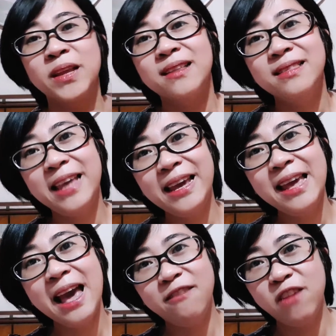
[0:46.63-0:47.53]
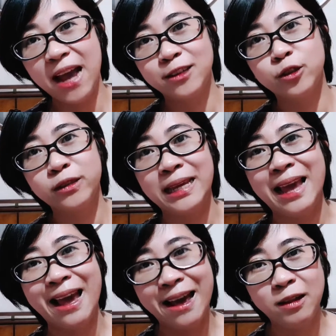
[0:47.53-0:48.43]
They have actually
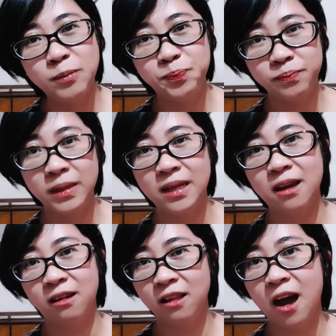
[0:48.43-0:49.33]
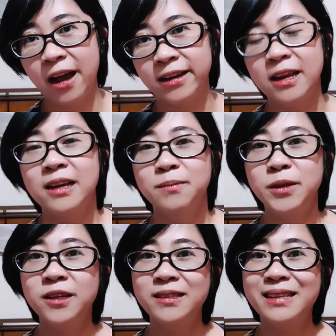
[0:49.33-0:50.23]
helped me a lot,
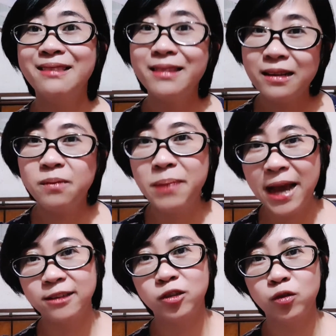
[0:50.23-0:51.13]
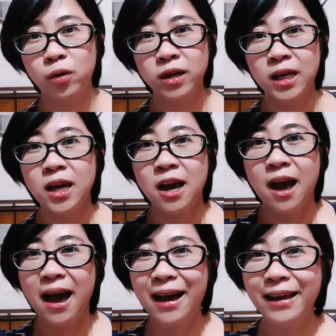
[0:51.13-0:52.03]
because a little backstory,
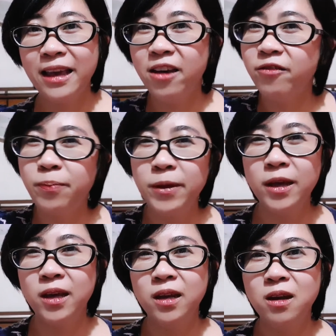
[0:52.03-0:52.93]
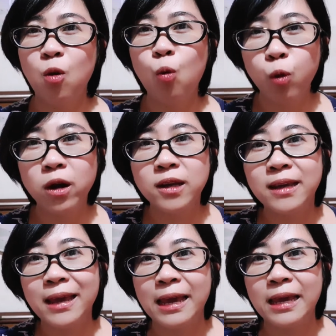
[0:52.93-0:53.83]
I have been
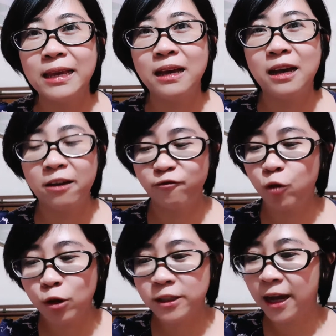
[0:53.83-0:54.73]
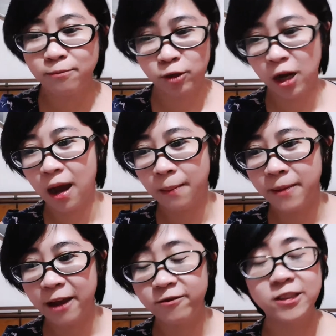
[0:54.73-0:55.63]
working a full-time job
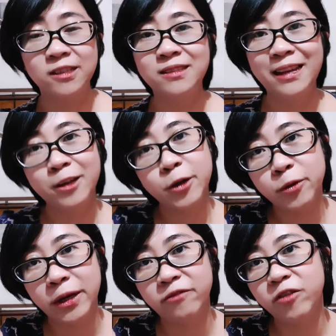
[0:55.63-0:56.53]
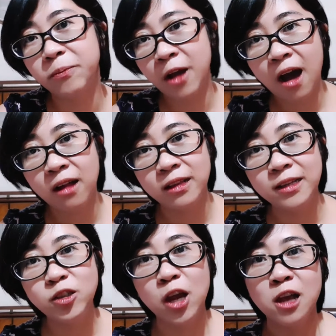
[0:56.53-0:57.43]
ever since I graduated from
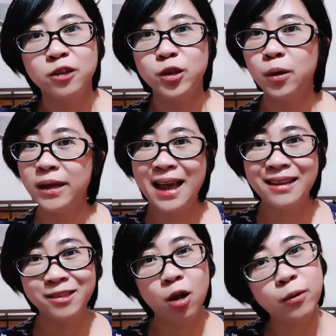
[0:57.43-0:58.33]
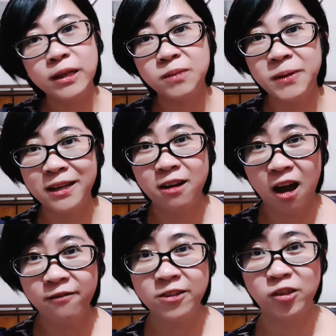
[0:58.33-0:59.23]
college, so it has always been an
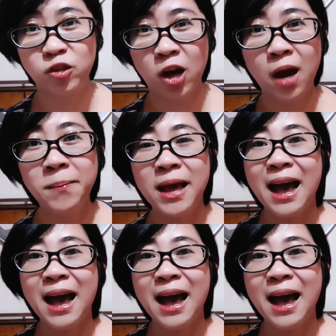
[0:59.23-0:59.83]
office job.